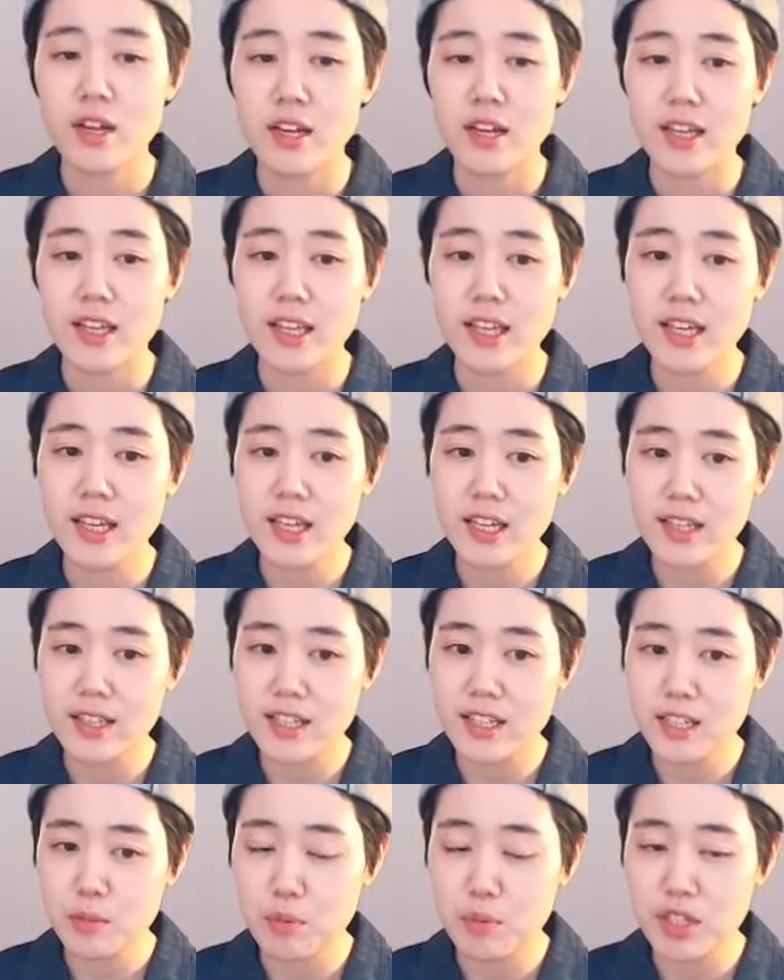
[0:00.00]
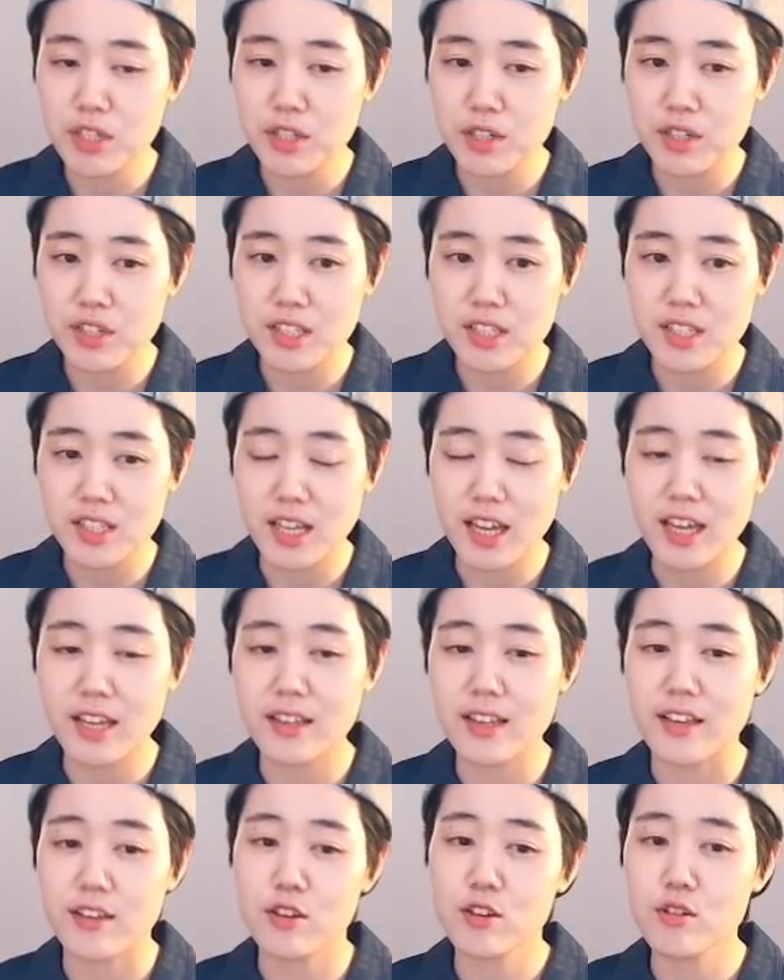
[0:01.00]
This pincer is saying
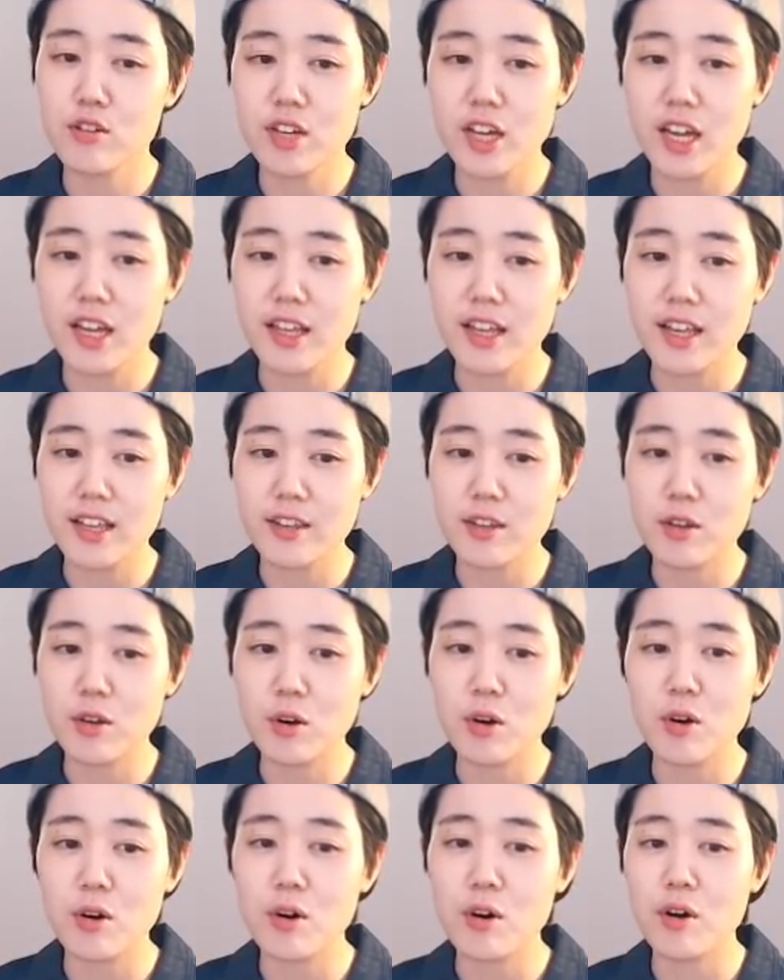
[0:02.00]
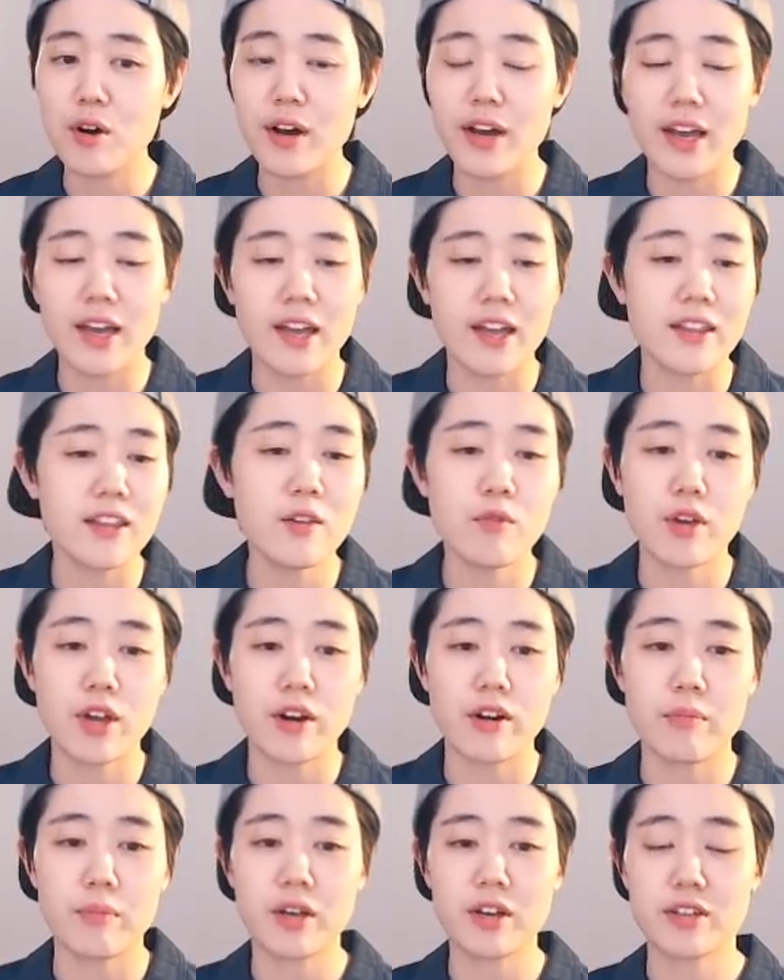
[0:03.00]
that you cannot go
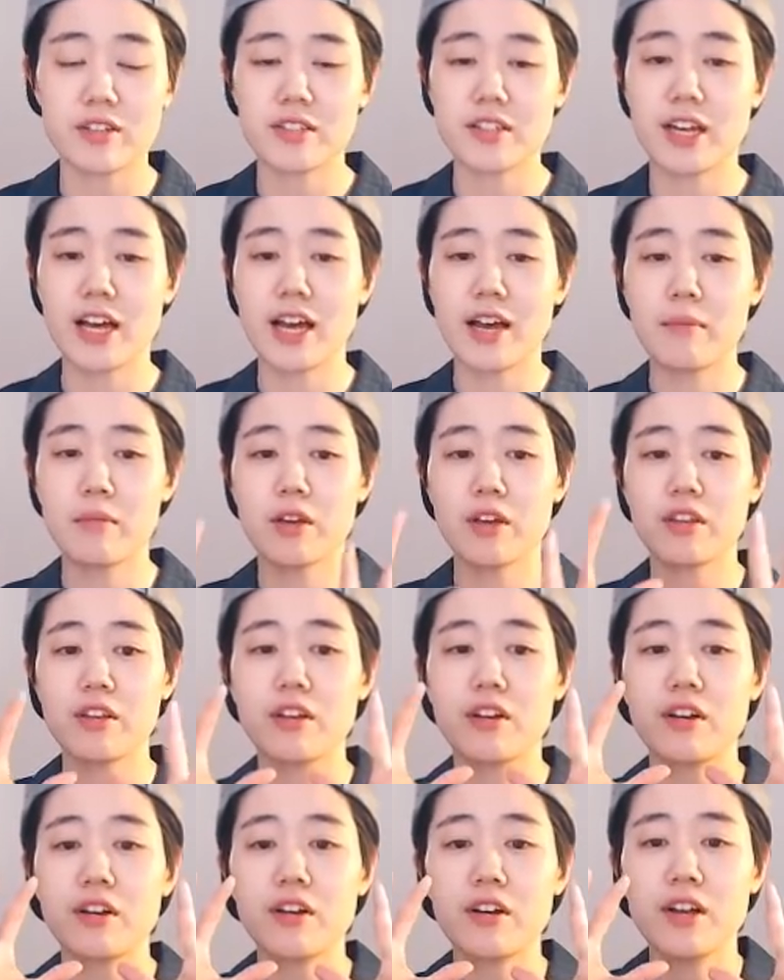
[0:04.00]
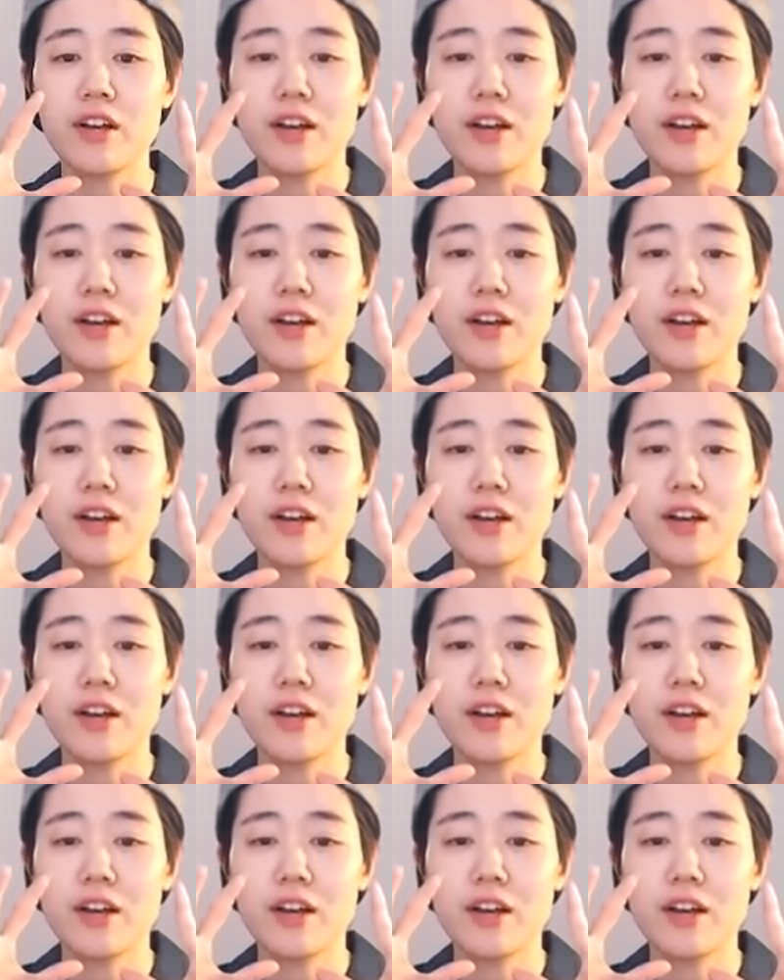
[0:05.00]
anywhere because I'm gonna